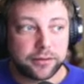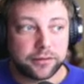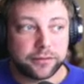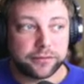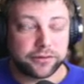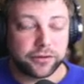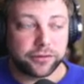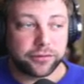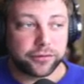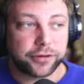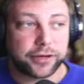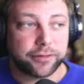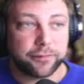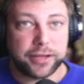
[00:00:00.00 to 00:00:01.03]
So they're
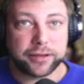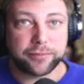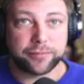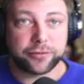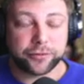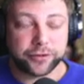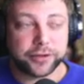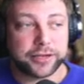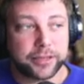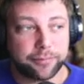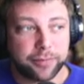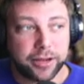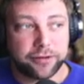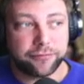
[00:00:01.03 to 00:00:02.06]
going to get
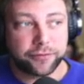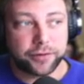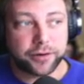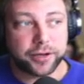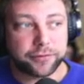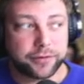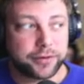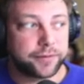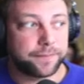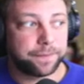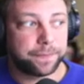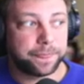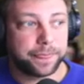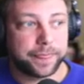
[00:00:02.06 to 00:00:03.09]
paid 400
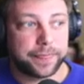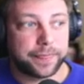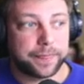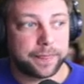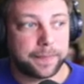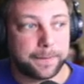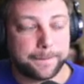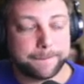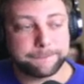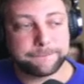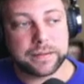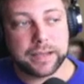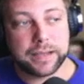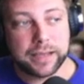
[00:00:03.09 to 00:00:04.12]

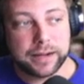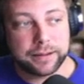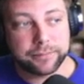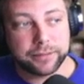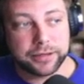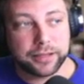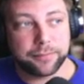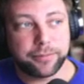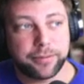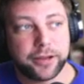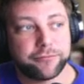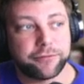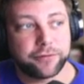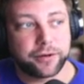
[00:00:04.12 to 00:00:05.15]
and I'm going to get
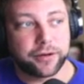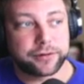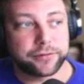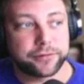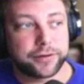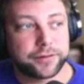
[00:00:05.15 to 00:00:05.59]
paid 400.